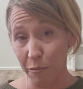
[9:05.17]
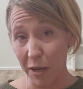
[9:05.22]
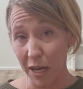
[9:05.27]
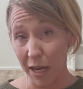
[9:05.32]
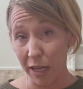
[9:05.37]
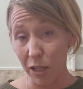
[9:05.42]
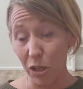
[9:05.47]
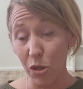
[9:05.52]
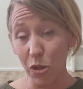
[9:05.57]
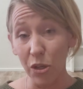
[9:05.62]

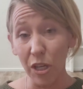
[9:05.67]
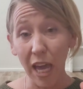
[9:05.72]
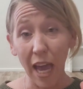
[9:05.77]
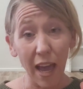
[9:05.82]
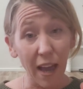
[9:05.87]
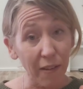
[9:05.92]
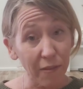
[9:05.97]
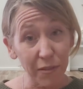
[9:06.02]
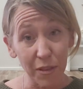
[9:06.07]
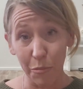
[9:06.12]
back. You
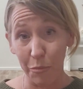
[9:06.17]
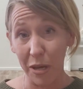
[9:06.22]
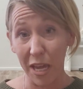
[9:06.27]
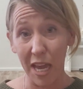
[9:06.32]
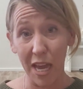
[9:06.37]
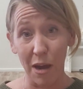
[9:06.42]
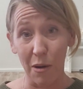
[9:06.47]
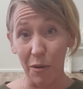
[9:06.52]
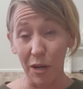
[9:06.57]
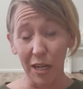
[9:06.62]
have the
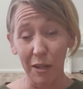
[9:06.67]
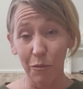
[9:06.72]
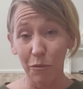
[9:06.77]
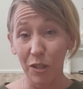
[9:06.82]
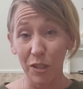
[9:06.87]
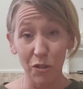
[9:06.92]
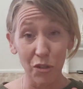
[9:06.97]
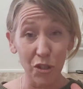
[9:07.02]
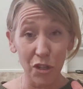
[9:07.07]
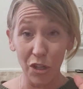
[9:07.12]
power
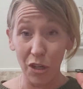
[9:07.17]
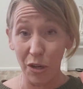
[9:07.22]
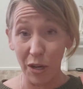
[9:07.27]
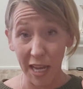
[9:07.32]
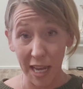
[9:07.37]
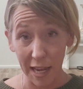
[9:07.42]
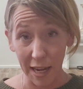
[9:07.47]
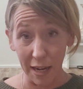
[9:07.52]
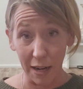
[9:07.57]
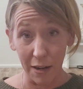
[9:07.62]
once you know
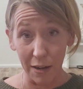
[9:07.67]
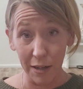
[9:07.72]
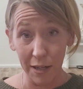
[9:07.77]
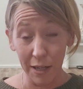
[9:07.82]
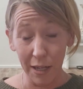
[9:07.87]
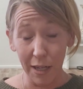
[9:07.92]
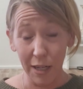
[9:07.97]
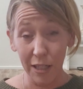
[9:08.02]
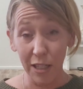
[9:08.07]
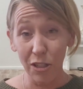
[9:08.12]
how.
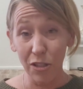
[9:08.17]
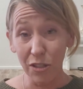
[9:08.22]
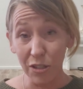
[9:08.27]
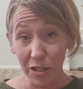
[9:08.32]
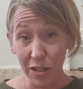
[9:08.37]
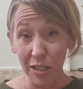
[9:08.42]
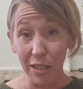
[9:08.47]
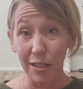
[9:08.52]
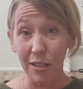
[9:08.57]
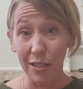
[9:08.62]
You just
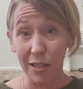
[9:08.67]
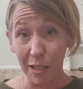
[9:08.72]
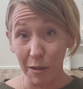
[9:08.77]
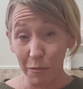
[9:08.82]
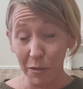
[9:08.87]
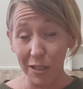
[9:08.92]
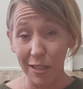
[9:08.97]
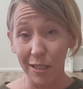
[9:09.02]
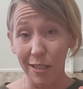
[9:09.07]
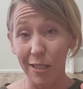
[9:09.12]
need
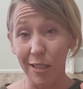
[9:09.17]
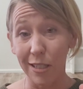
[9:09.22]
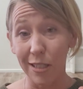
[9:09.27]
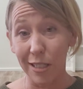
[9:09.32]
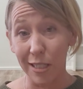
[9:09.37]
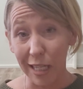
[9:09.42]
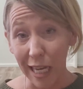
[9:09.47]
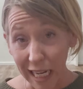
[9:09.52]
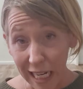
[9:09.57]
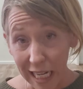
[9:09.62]
someone to
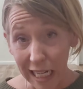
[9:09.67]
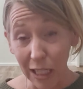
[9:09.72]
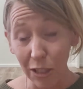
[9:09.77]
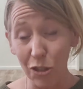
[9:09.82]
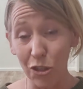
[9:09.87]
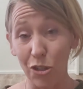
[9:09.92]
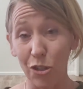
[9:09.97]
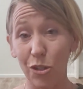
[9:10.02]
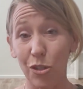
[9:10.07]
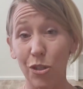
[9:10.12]

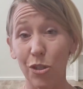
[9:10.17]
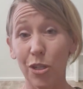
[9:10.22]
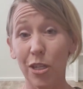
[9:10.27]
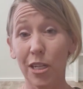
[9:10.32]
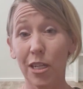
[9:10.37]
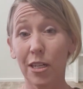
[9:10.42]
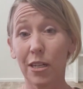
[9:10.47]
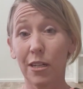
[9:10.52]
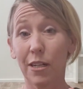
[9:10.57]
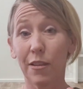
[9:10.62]
teach you
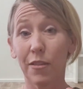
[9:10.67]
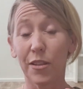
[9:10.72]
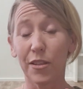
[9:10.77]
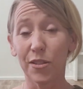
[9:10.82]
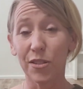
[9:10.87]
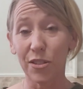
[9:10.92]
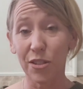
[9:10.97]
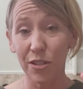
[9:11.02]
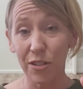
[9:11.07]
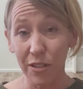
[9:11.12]
the
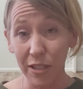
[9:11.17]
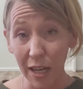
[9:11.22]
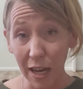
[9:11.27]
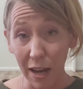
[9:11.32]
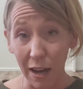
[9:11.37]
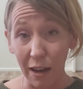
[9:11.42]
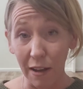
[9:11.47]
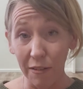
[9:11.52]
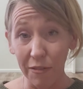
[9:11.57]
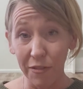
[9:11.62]

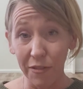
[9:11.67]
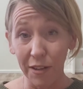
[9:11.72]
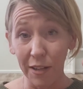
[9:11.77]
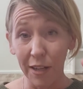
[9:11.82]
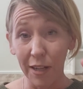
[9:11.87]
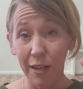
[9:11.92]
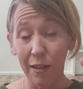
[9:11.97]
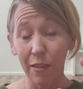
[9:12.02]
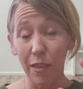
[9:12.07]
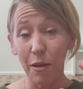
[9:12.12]
stuff
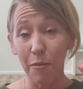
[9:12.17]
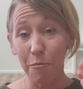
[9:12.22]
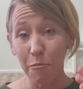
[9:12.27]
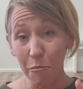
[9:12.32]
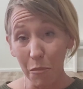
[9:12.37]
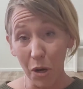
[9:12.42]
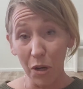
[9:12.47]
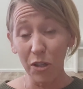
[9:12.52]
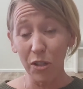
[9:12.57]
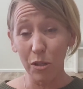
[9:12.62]
that
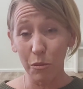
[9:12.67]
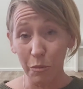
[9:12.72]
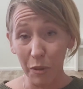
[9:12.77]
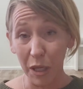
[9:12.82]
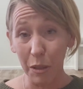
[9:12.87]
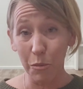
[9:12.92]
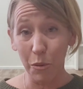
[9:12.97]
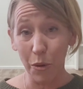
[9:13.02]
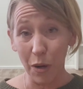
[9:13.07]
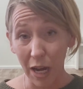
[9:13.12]
most
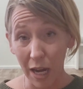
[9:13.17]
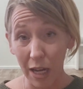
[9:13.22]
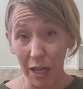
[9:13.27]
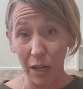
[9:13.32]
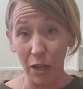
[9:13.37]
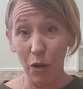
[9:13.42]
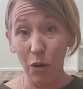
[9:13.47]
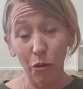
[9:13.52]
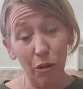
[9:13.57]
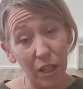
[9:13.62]
people aren't
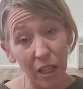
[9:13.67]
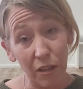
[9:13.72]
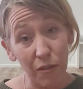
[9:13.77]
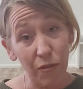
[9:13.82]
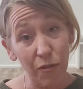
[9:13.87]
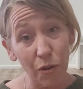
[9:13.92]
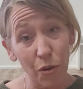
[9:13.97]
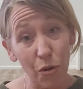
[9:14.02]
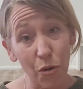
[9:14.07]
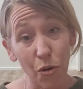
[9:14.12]
looking
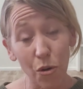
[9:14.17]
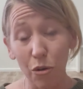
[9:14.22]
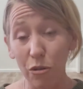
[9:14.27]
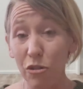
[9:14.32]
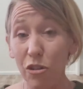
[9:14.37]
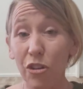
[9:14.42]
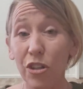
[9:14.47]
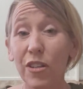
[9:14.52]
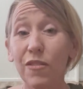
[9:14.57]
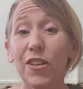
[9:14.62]
for or
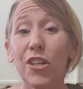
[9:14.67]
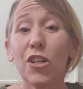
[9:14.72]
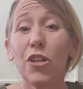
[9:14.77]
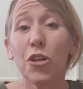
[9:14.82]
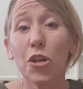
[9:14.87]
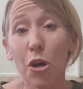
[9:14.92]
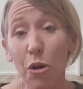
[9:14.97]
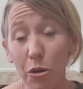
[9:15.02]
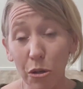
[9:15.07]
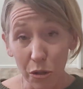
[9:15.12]
don't even
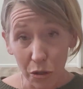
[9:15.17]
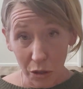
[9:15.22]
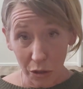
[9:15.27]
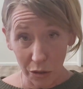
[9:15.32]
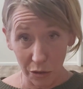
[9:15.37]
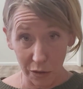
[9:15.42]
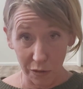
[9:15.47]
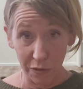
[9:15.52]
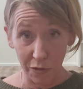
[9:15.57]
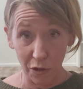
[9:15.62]
know to
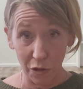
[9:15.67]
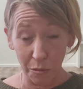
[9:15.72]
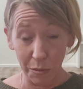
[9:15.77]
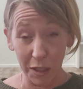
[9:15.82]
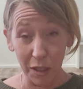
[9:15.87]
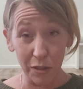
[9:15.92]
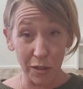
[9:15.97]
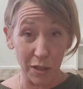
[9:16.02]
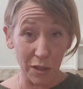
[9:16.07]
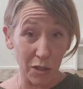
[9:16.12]
look for
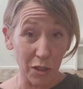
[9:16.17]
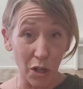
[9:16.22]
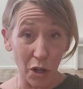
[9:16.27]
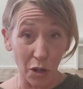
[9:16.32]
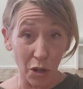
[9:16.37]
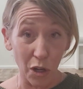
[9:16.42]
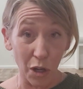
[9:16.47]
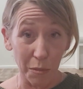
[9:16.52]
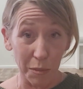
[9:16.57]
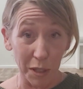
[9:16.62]
because it's not
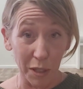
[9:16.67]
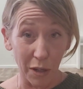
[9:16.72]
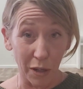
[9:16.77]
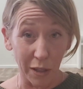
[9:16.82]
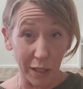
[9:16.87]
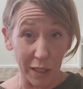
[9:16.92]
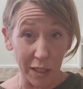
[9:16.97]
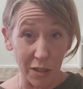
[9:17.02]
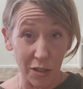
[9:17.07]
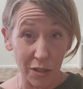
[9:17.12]
common
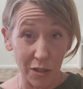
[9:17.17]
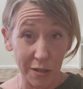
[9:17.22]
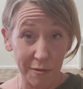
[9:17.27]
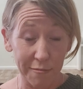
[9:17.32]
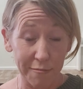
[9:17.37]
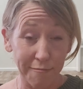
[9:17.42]
knowledge.